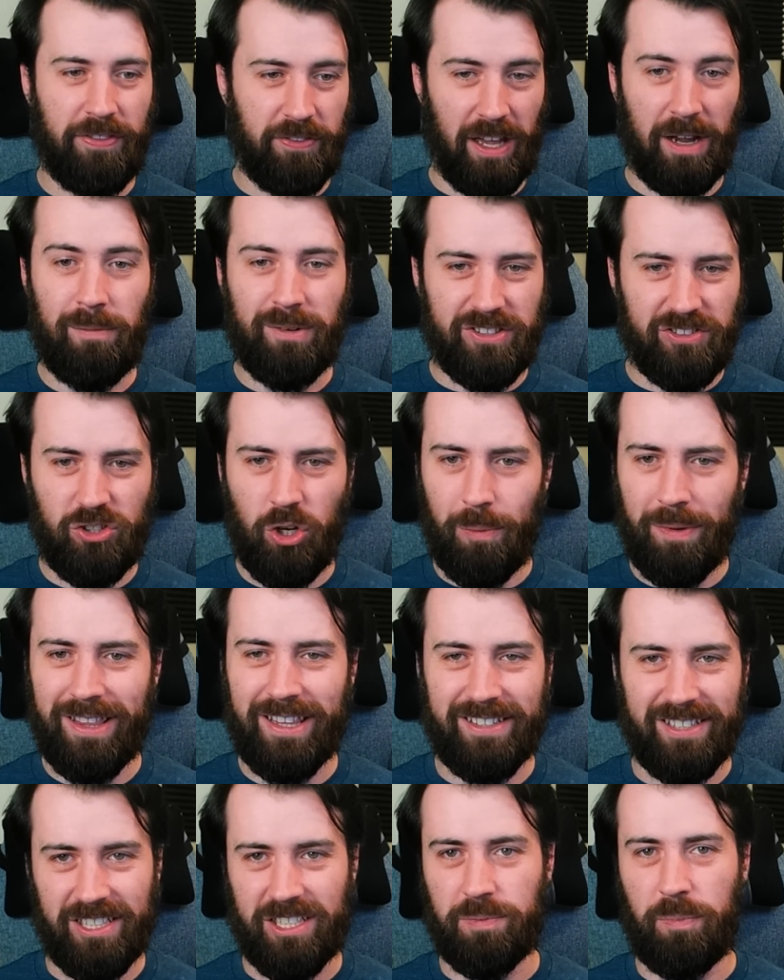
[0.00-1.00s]
I'm assuming
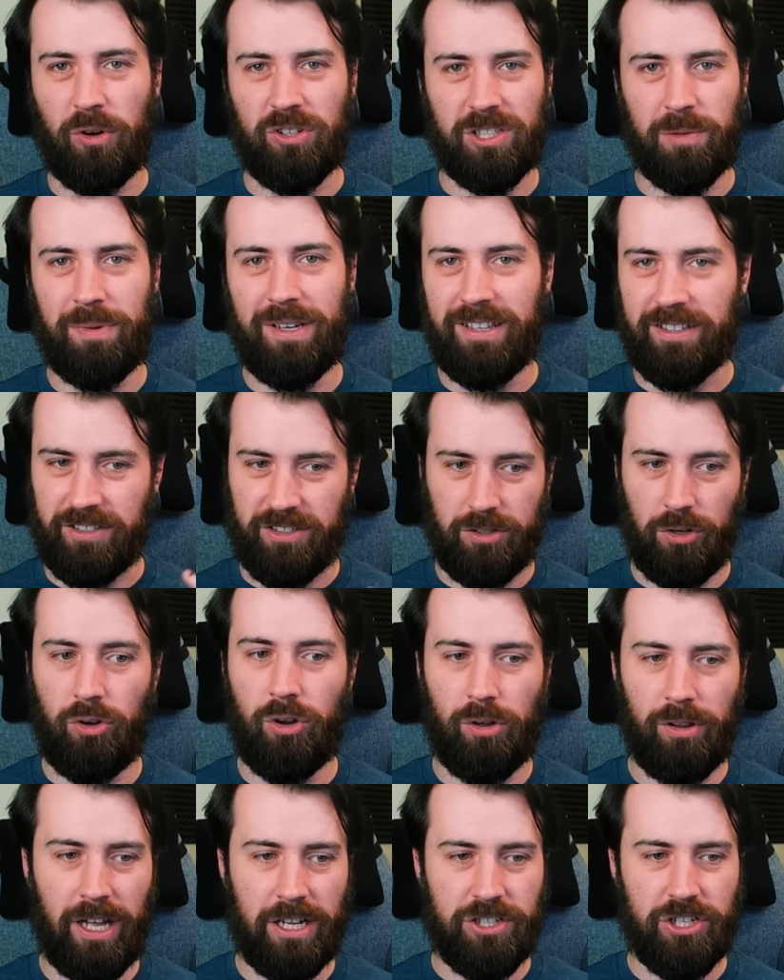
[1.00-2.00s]
this is supposed to be the
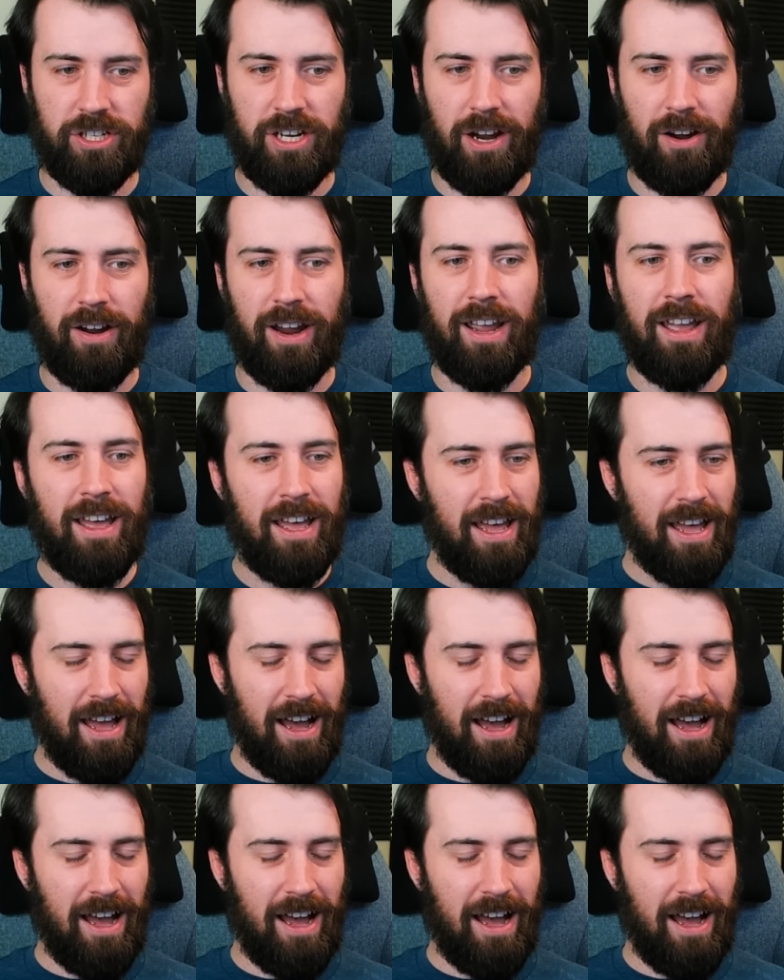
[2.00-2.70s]
pseudo legendary.